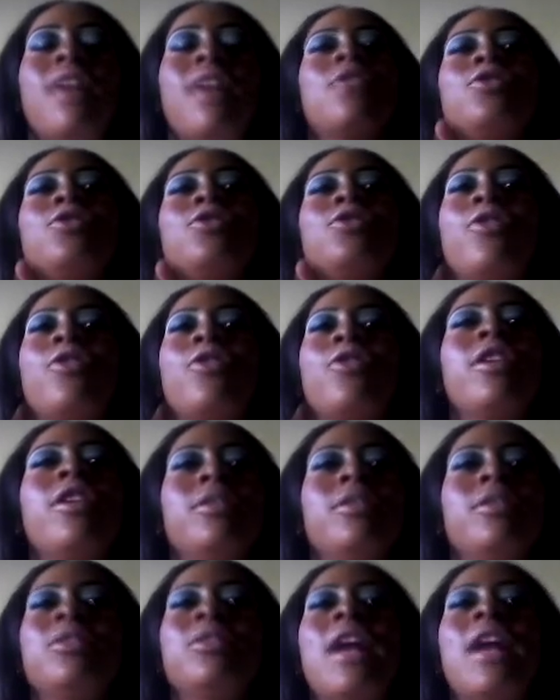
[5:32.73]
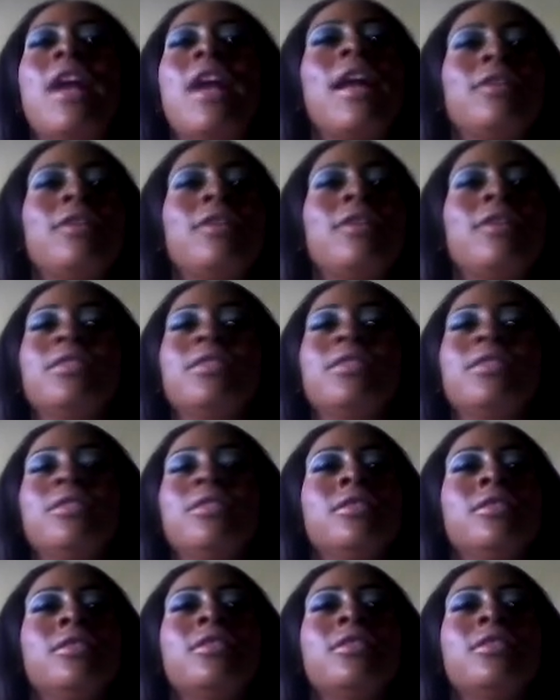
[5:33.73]
straight up shout out
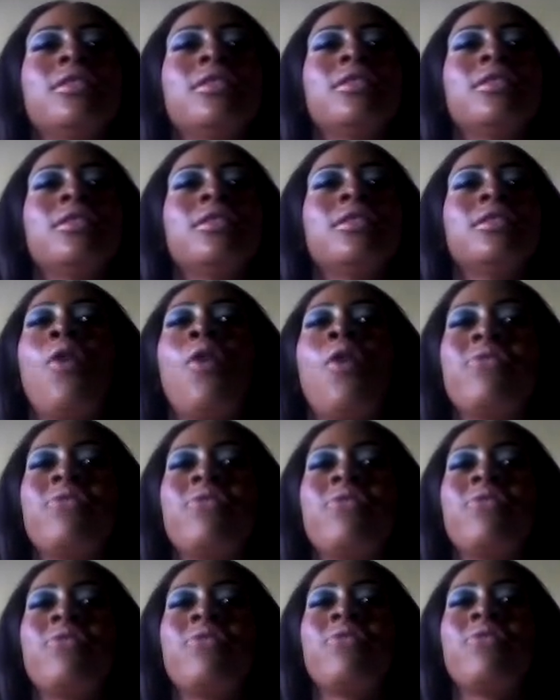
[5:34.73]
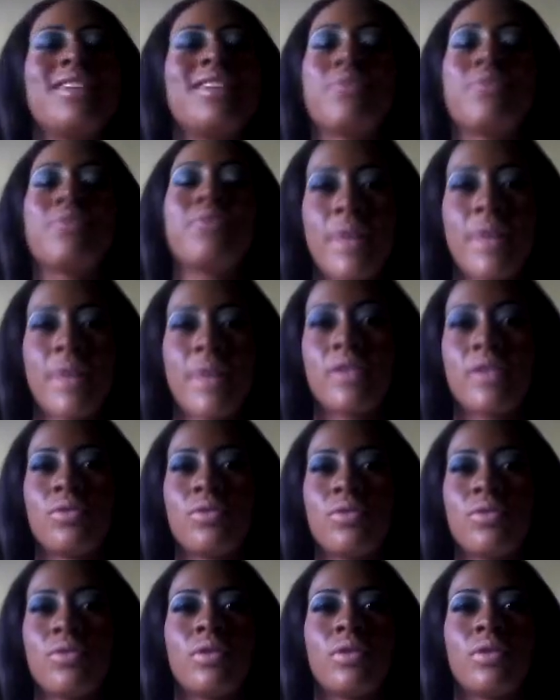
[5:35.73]
to all all the fans I didn't respond to.
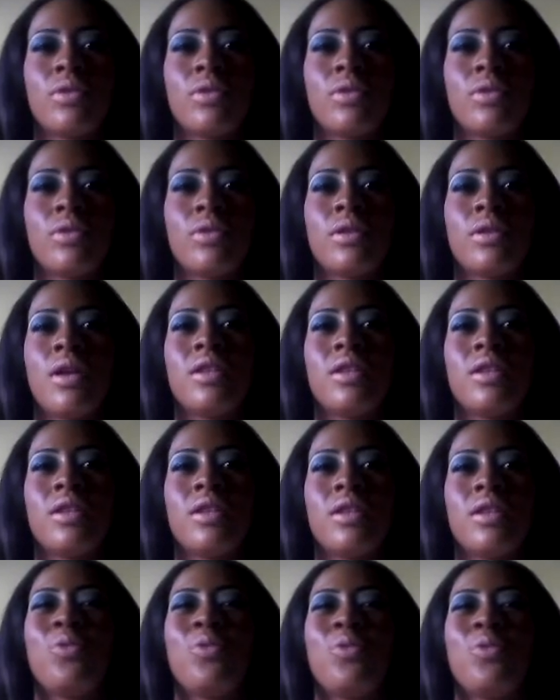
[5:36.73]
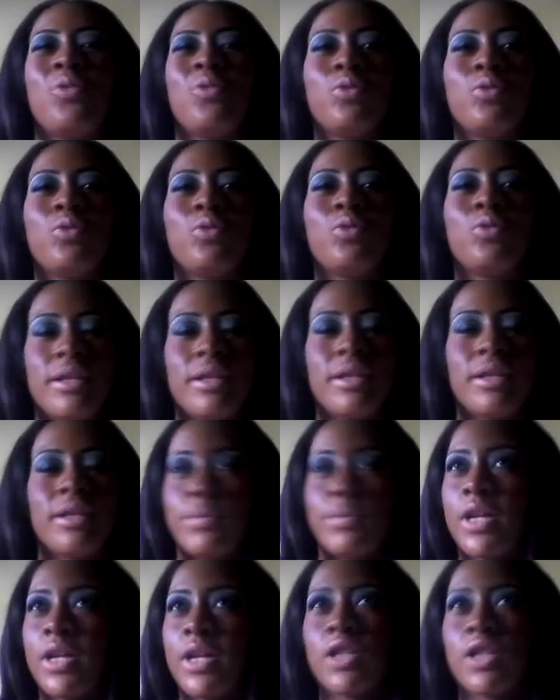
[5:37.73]
Don't don't change
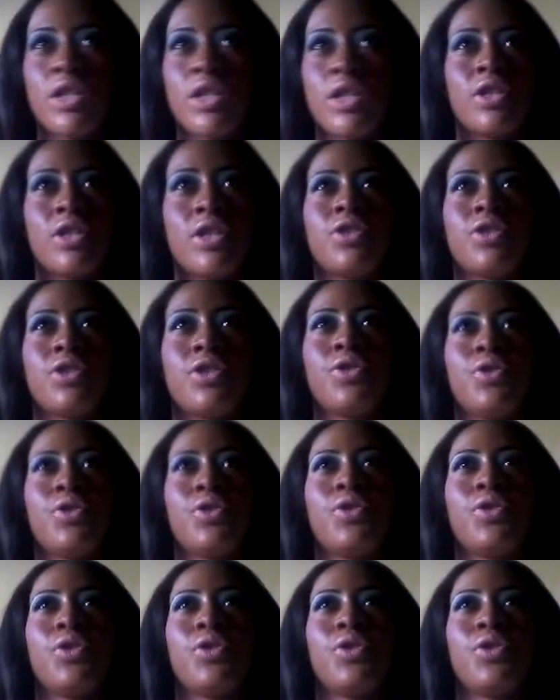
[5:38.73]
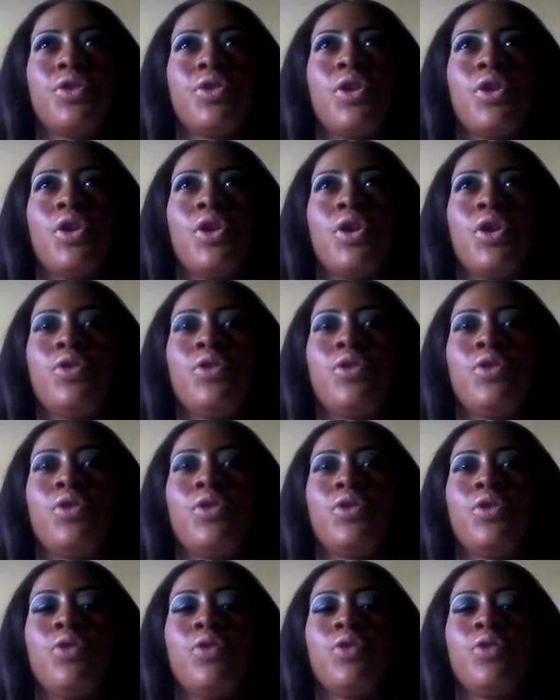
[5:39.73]
because you
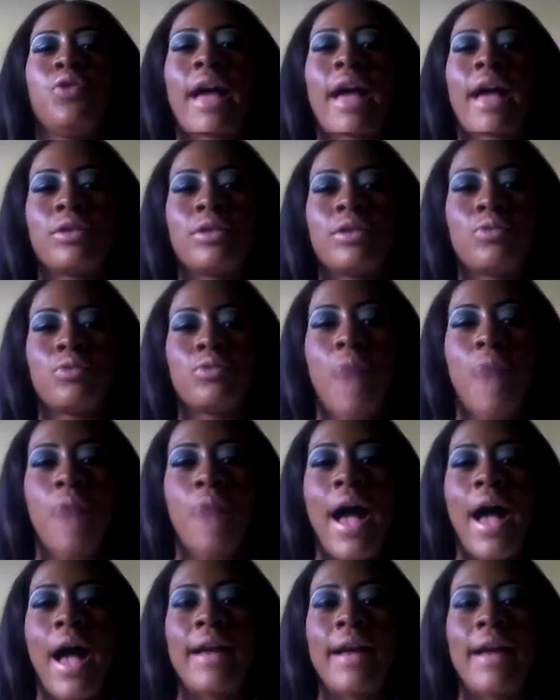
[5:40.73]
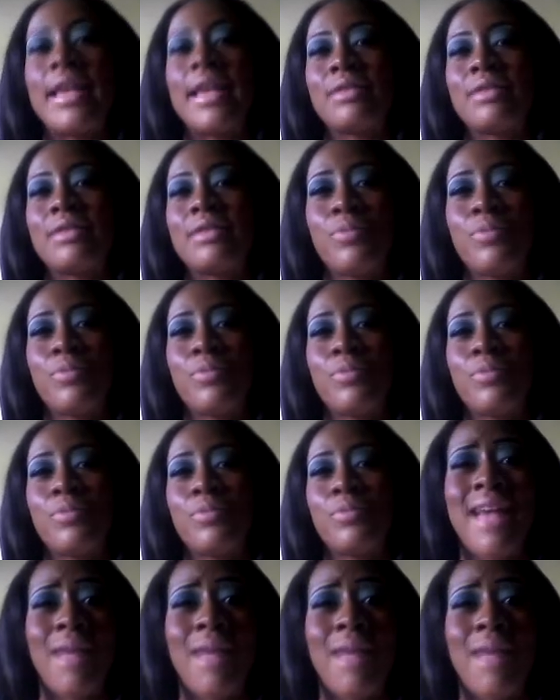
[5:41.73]
done got high class or big
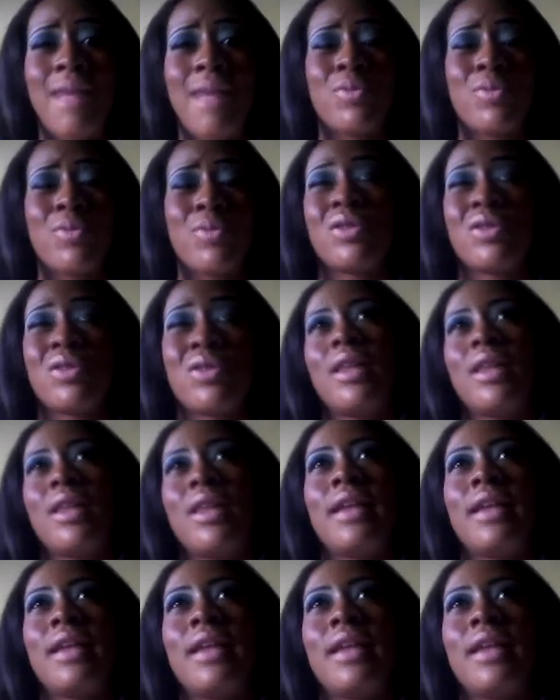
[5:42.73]
time or something like that.